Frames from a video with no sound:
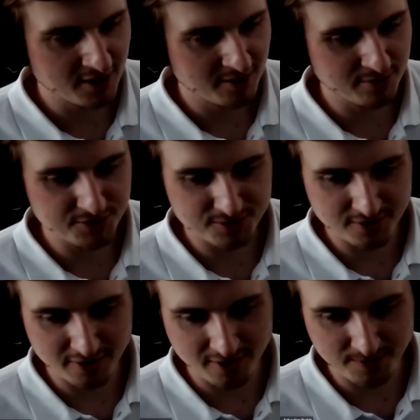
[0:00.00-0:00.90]
But
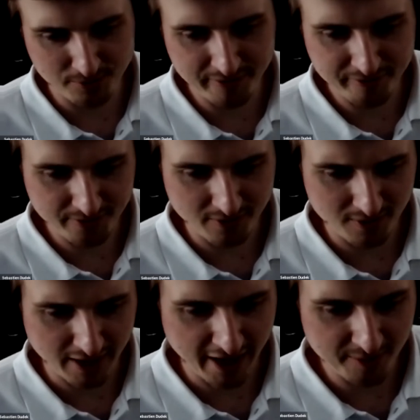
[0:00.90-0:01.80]
um, with
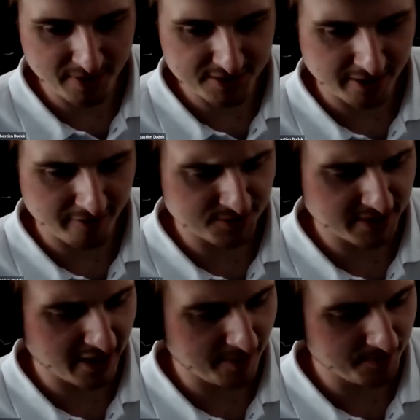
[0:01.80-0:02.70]
IP surveillance
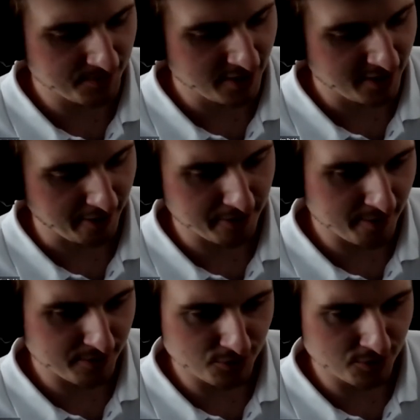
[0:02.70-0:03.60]
cam, I
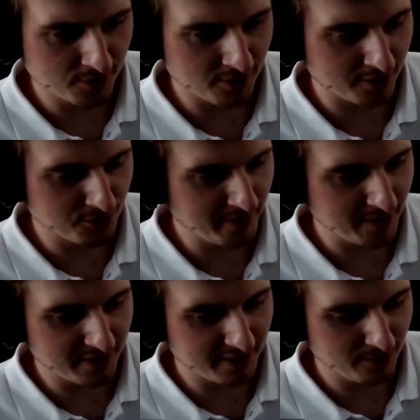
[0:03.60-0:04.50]
recommend you you uh,
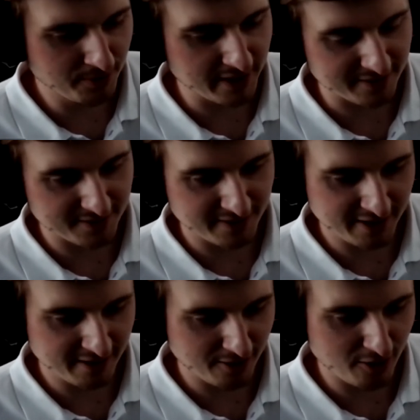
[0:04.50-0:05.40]
maybe look at
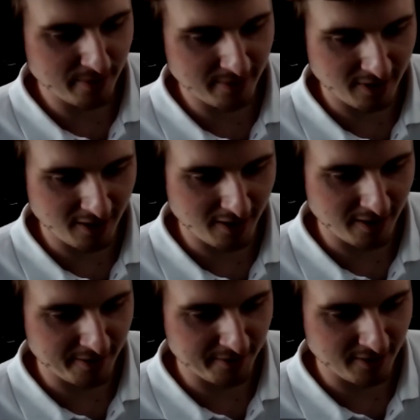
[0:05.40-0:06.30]
the
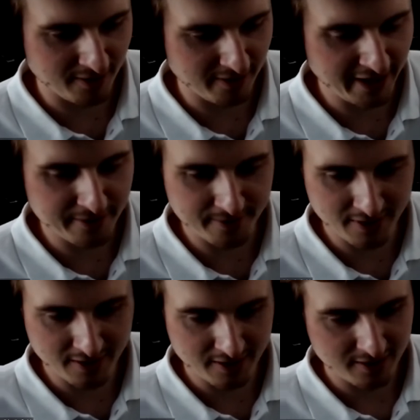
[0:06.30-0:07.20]
upper layer
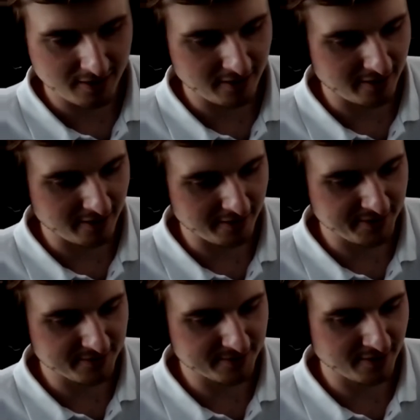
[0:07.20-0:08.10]

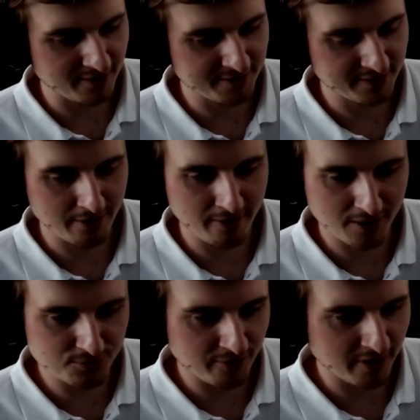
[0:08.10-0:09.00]
that that
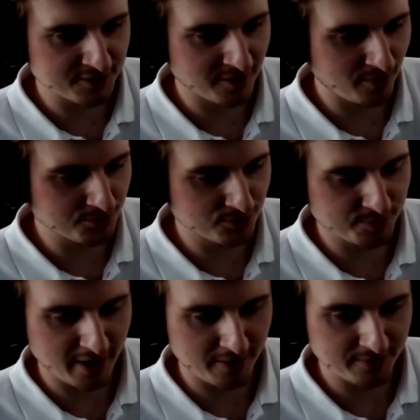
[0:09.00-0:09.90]
allows you, for example, to
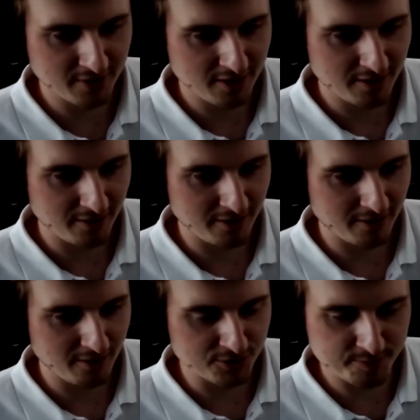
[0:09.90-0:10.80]
spawn
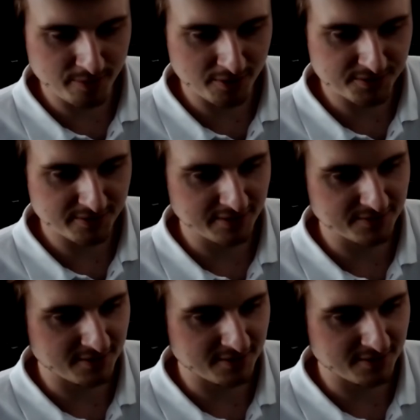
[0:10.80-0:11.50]
hotspots that